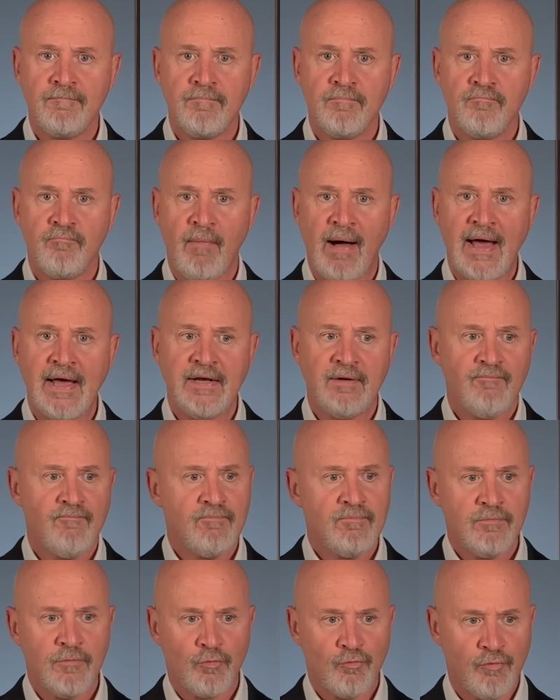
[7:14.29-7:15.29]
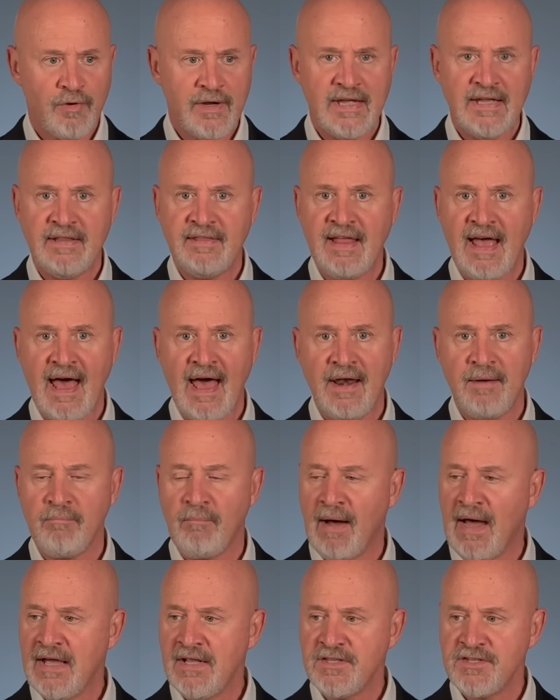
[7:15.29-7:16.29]
might read that,
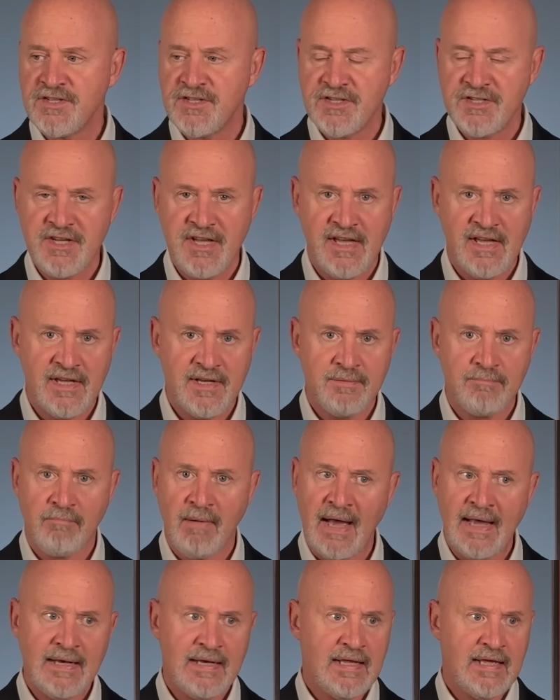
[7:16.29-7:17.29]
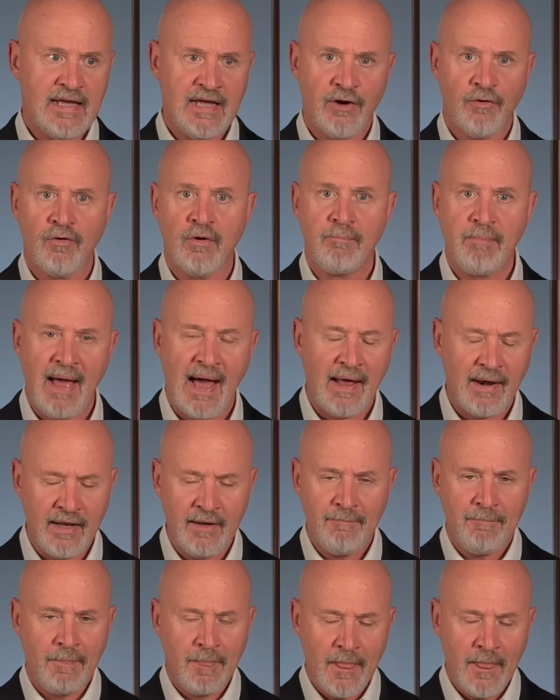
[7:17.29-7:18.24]
might see it, might hear about it.